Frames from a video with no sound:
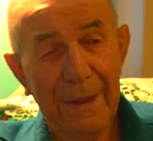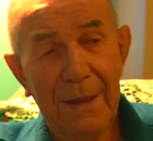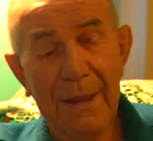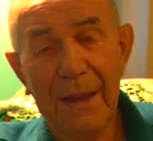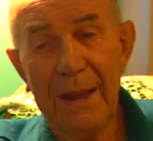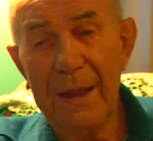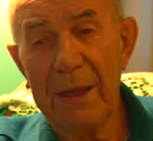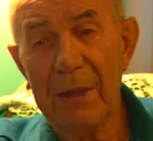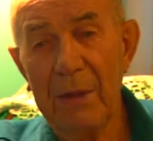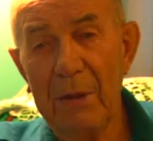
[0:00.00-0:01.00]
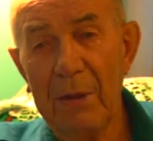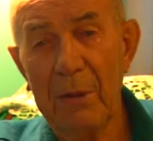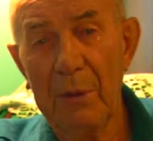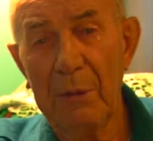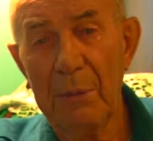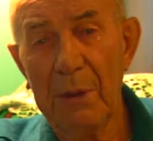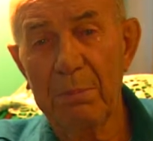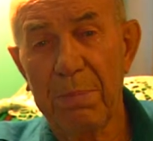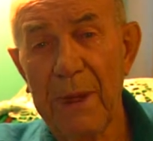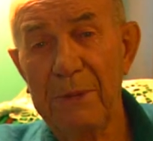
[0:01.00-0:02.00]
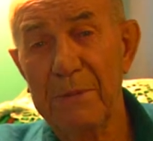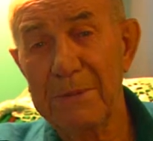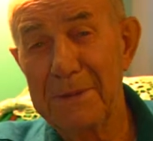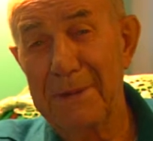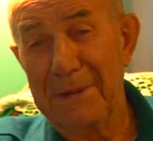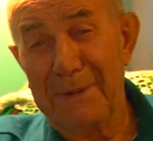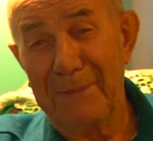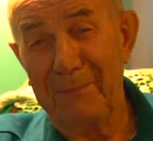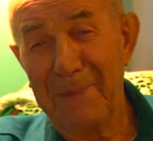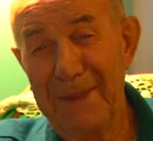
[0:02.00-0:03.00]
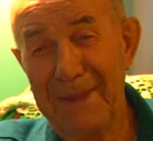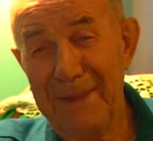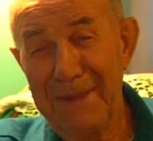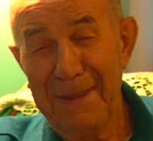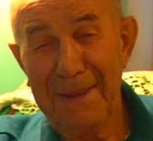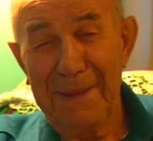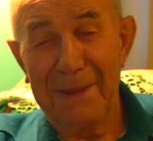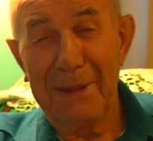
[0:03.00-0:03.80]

He let it go both places. I